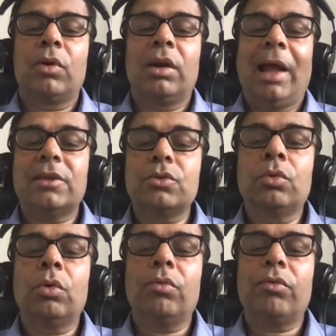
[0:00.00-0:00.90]
like to
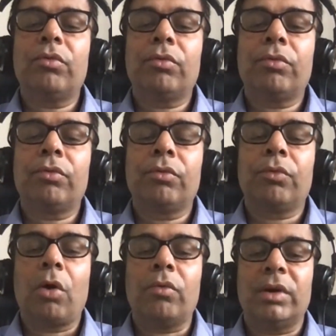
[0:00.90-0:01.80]
go
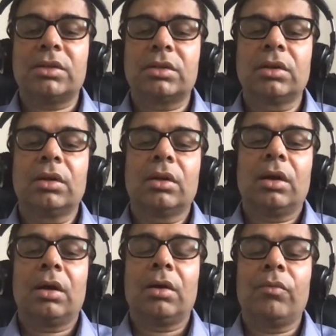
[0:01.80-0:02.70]
forward
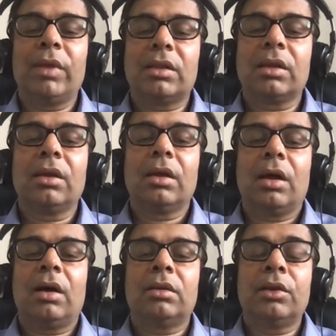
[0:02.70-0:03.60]
with
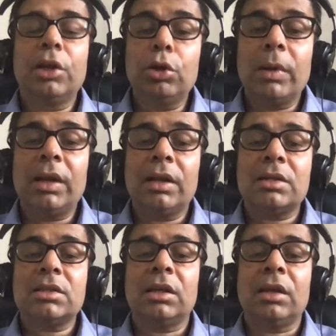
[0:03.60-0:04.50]
the renewable
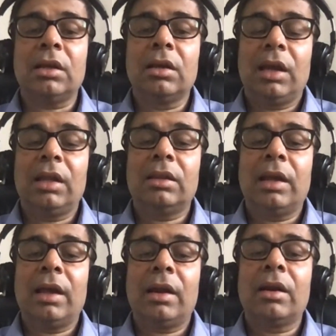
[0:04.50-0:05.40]
energy in
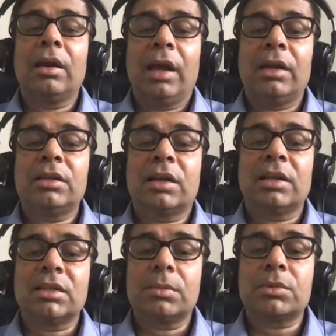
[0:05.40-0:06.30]
their energy
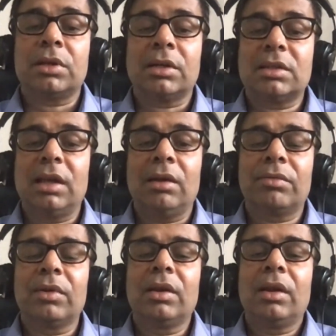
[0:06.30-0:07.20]
consumption itself,
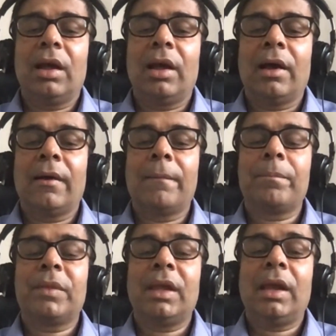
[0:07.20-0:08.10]

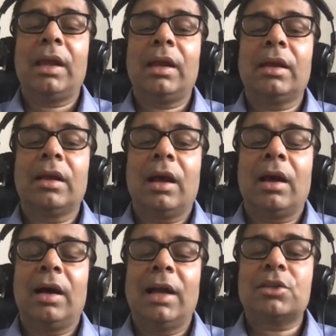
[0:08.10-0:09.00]
they
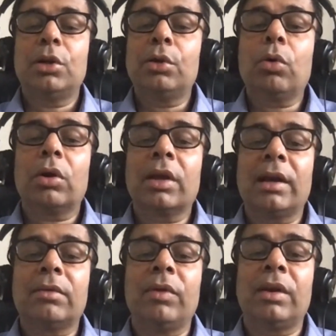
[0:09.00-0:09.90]
actually do not
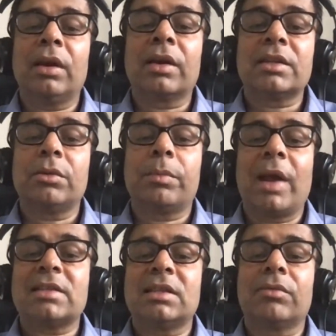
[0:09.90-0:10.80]
get very aggressive
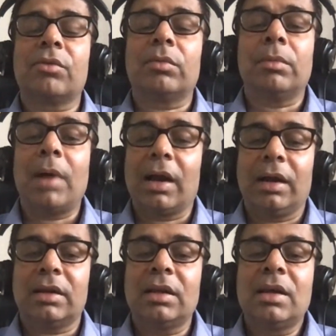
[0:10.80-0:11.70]
pricing from the
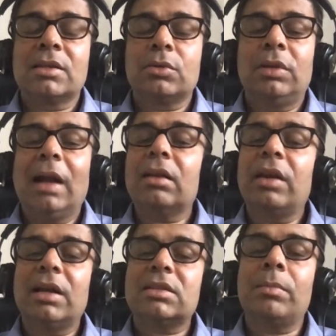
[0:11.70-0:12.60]
market. So that
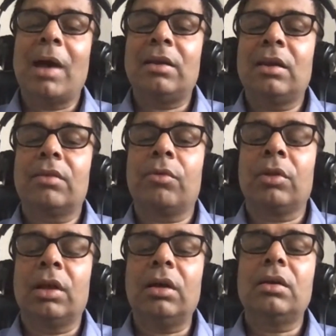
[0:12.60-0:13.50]
creates a barrier for
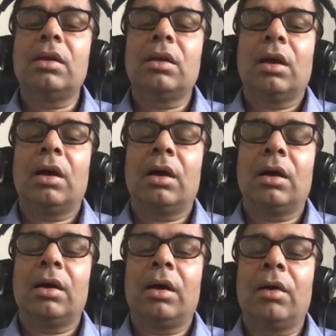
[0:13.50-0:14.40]
the
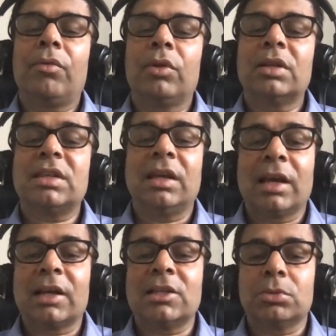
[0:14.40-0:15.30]
CNI
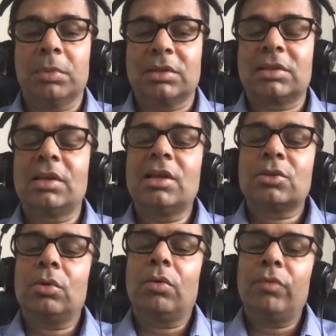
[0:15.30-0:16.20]
consumers.
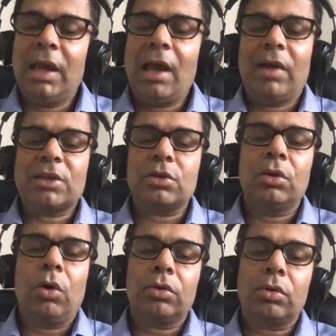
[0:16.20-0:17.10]
So we have actually
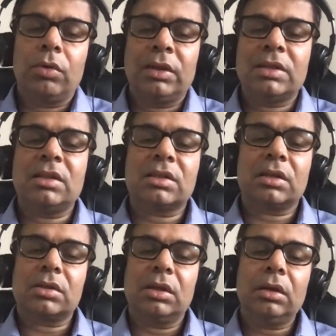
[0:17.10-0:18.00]
gone through in this
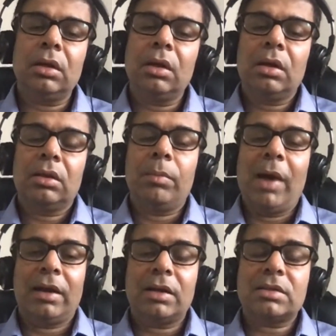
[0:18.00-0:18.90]
discussion the
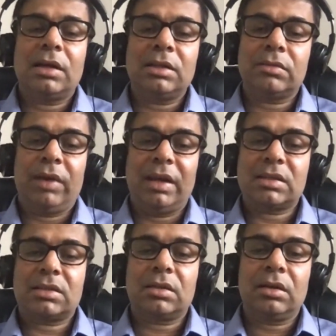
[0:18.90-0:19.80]
barriers that is
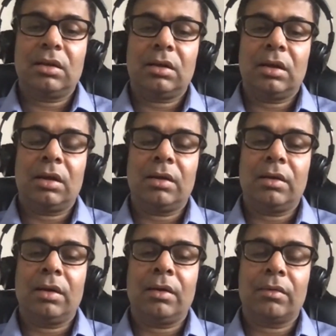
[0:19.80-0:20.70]
faced,
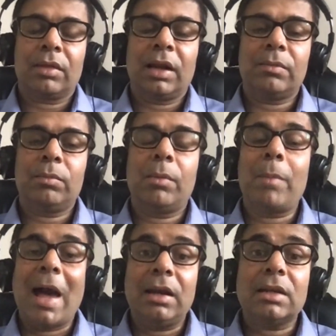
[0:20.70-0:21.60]
that the
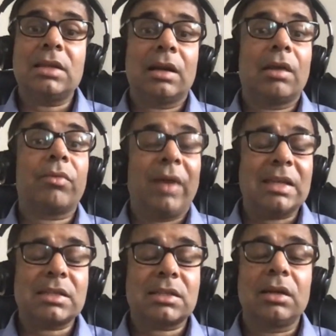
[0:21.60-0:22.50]
barriers that are
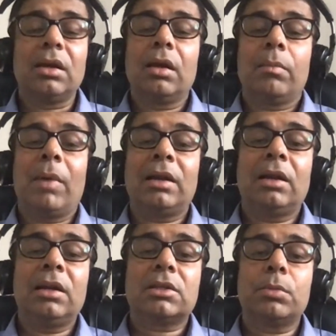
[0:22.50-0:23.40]
faced by the
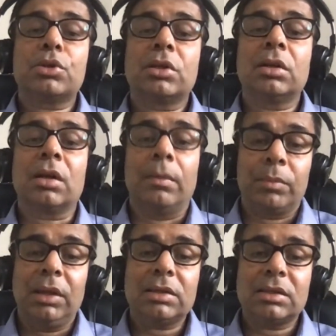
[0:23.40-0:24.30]
distribution
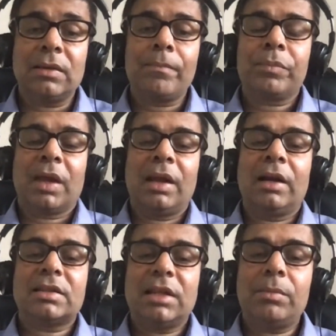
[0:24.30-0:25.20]
companies, and at the
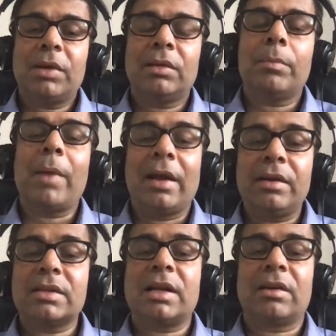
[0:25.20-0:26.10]
same time the
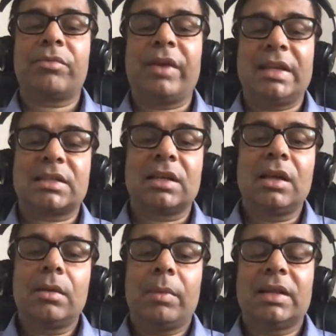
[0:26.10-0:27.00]
barriers that are faced
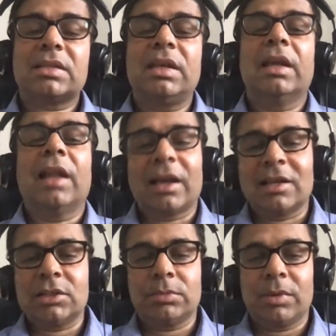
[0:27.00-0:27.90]
by the CNI
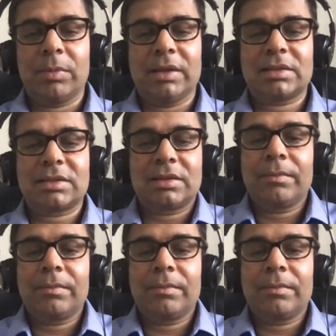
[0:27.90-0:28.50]
consumer base.